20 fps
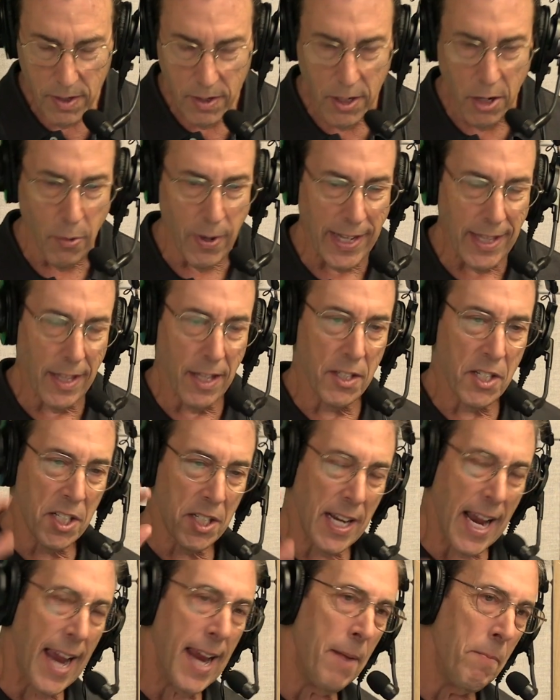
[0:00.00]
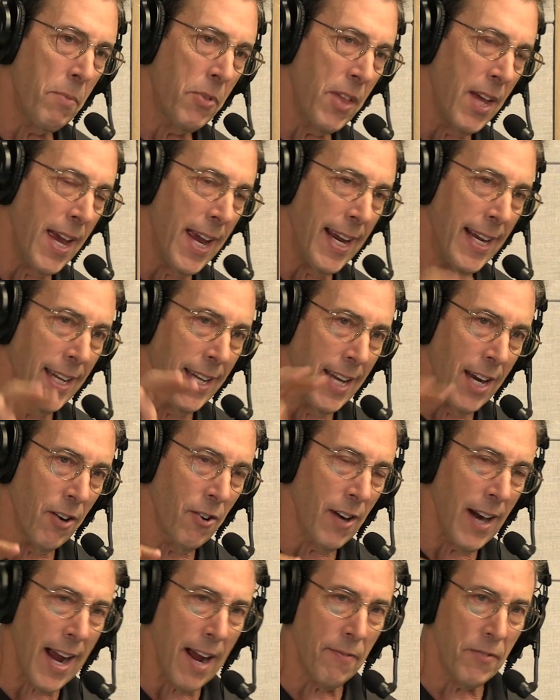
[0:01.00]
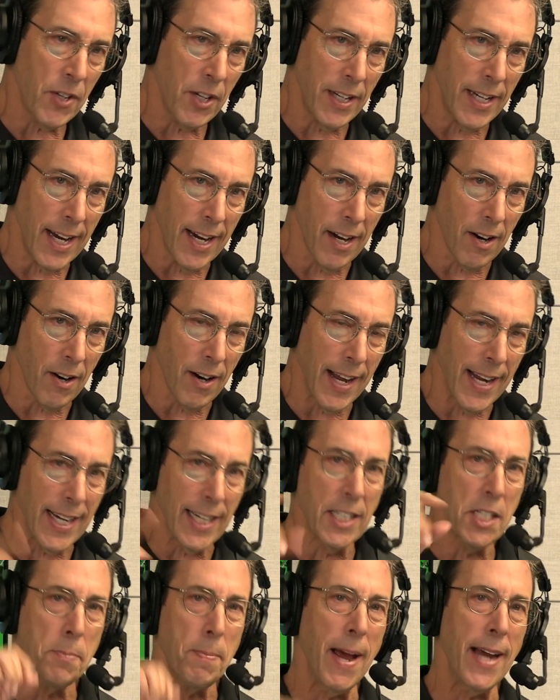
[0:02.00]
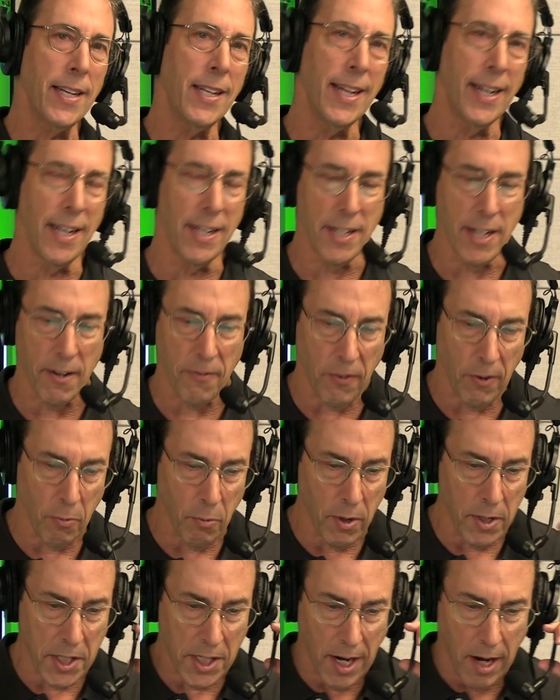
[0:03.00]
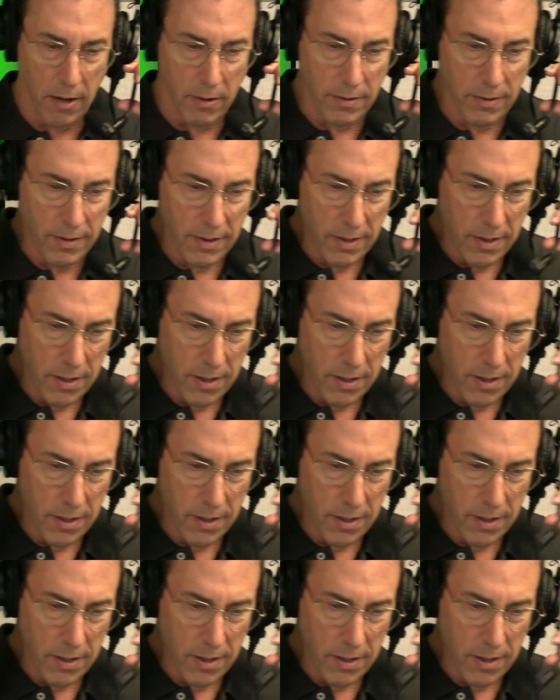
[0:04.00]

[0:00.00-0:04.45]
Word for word: Doing the same thing year after year and expecting a different result.